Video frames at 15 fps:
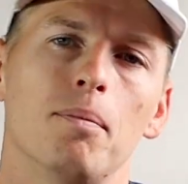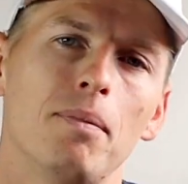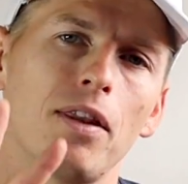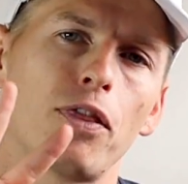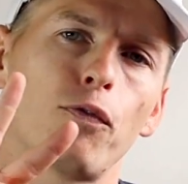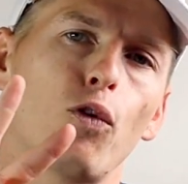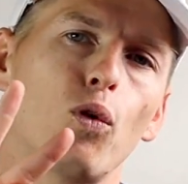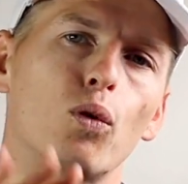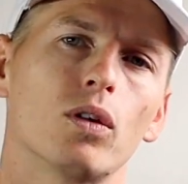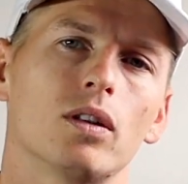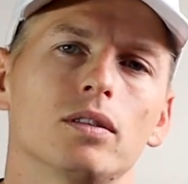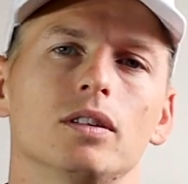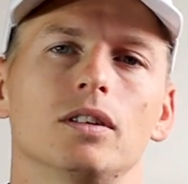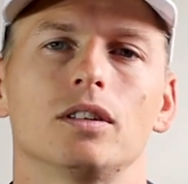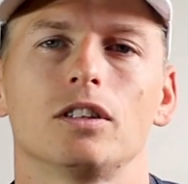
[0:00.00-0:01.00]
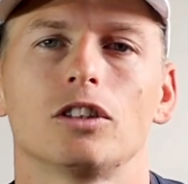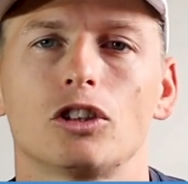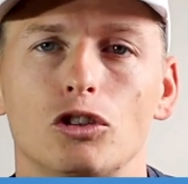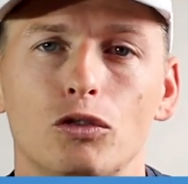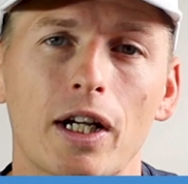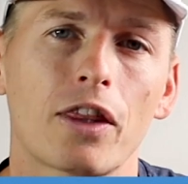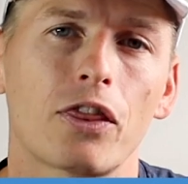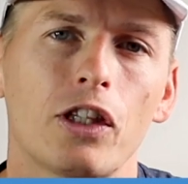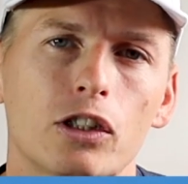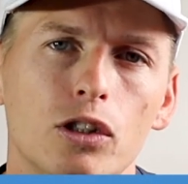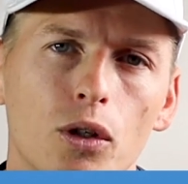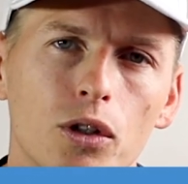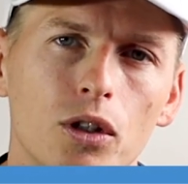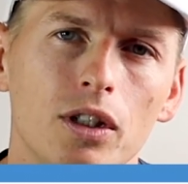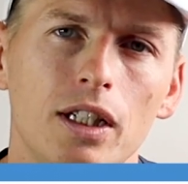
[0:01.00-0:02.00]
Myth four, strength is
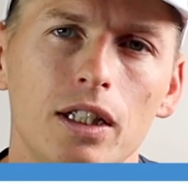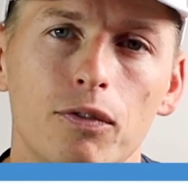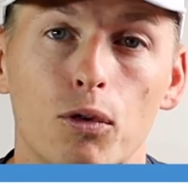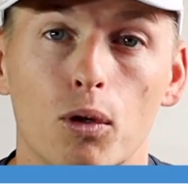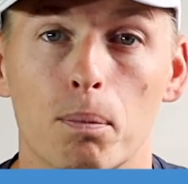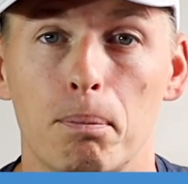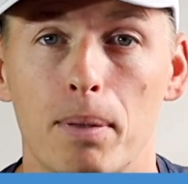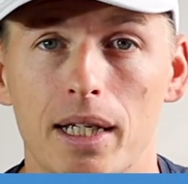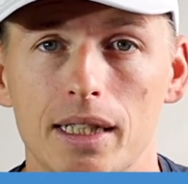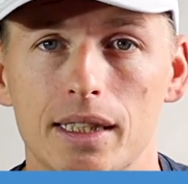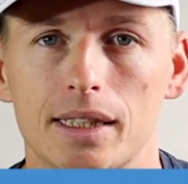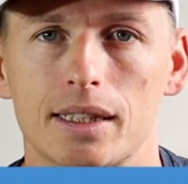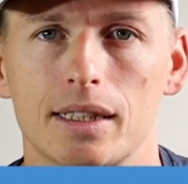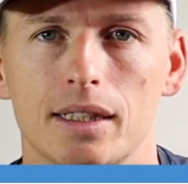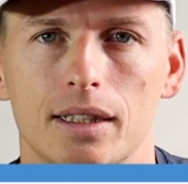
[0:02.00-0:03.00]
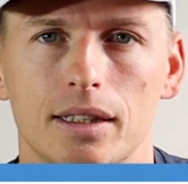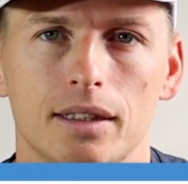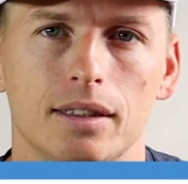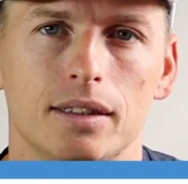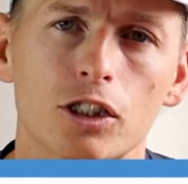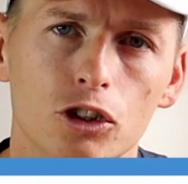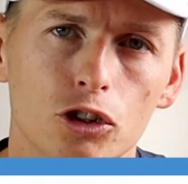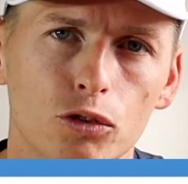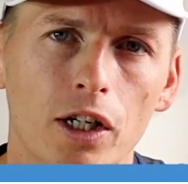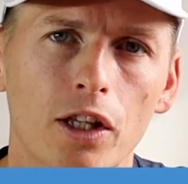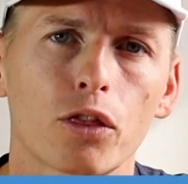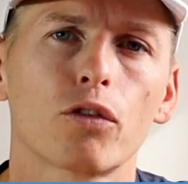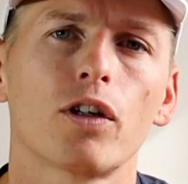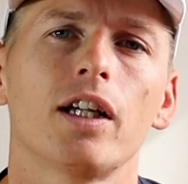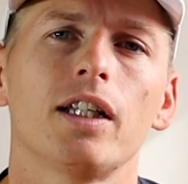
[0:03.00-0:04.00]
all you need for pace.
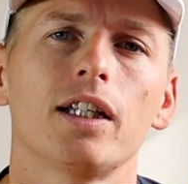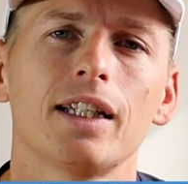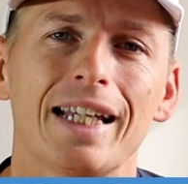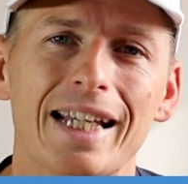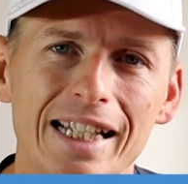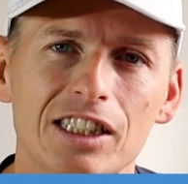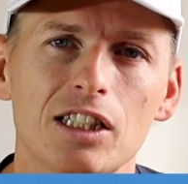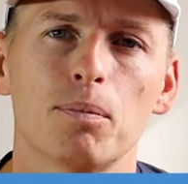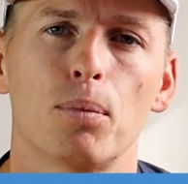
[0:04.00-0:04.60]
Strength training is